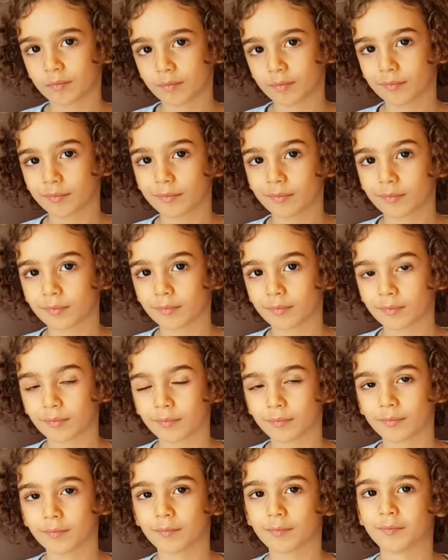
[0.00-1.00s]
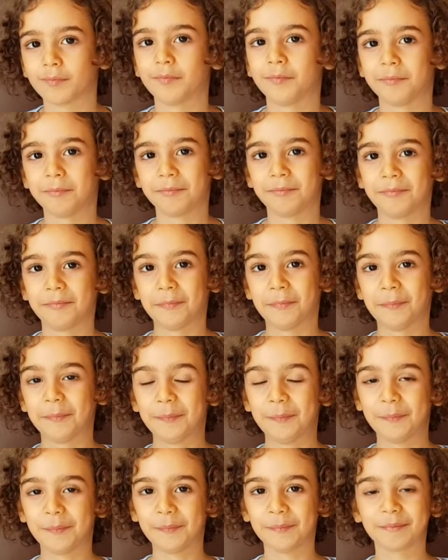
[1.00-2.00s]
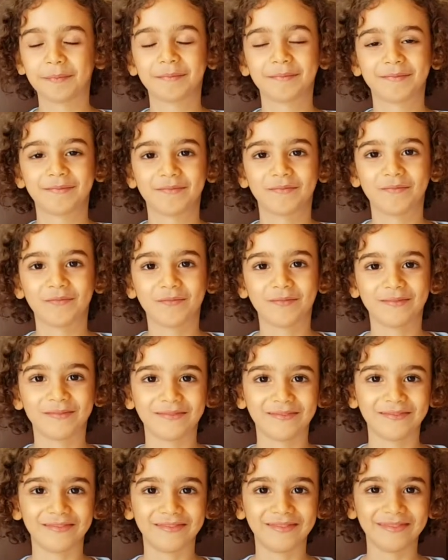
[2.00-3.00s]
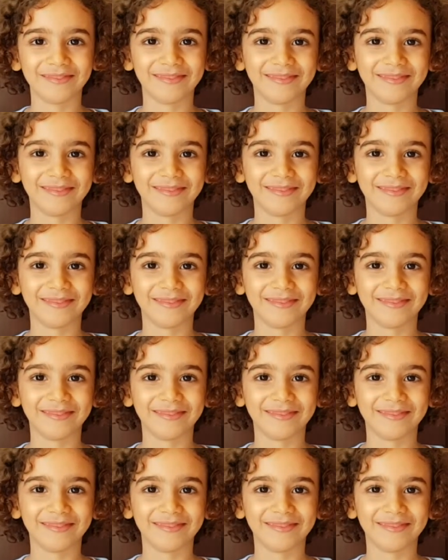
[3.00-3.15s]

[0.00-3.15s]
So, plants need a place to live?